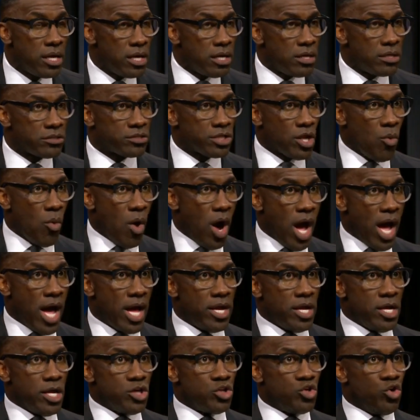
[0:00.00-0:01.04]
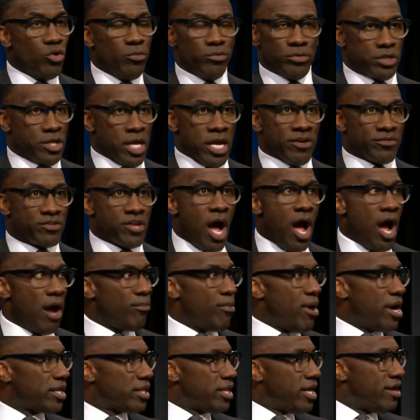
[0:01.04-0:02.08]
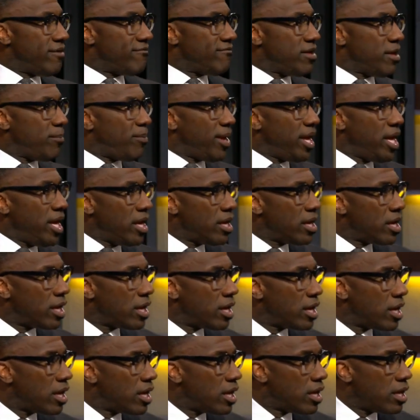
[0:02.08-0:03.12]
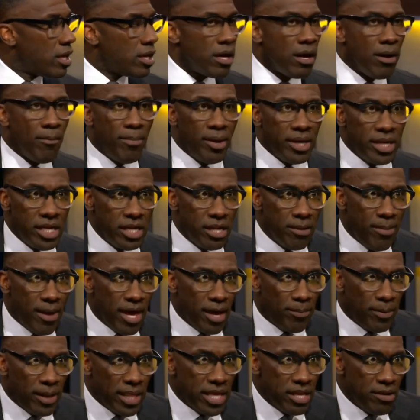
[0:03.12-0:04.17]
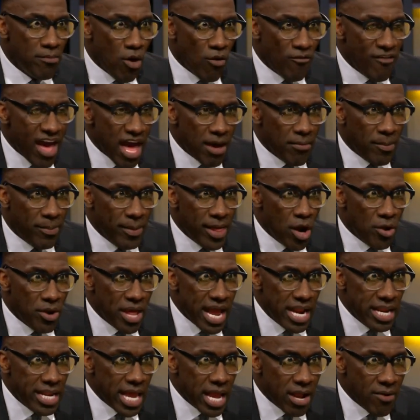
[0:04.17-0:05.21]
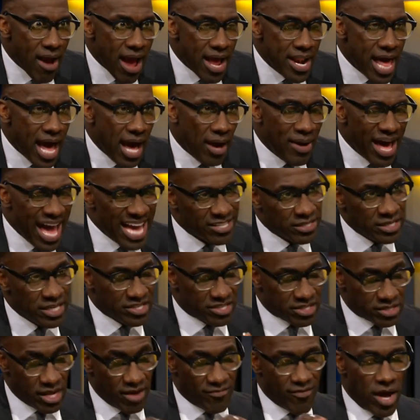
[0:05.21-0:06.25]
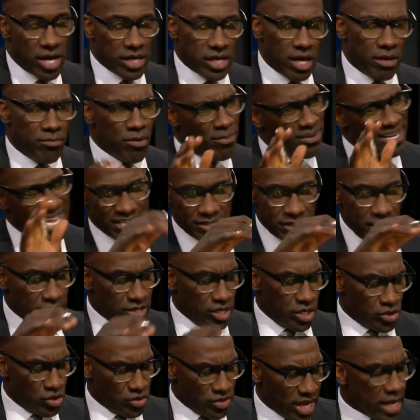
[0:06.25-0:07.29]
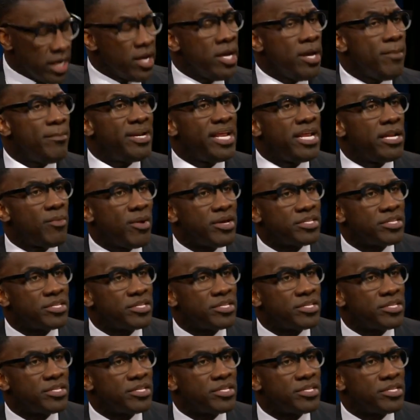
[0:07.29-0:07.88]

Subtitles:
So what? Is Tom Brady the MVP? But he the best player, the most valuable player on that team right now. Well, actually, it's Stephon Gilmore, but that's neither here nor there. But anyway,